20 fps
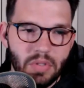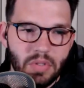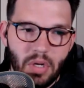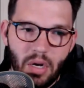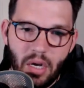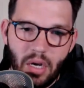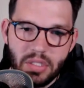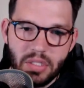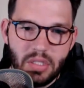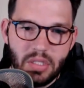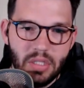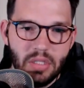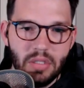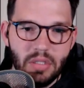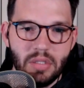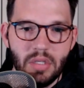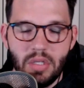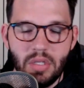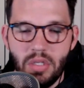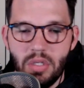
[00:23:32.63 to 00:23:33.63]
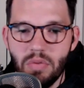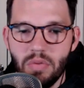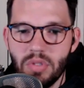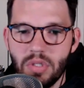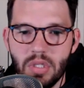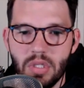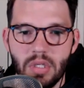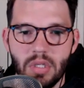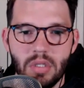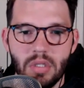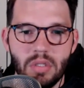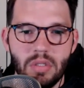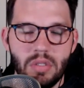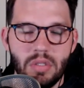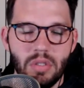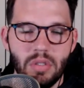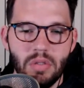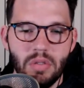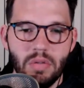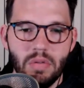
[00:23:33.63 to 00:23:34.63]
to Austin, to Houston,
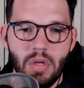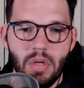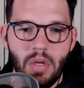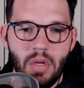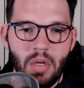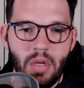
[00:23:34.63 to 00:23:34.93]
to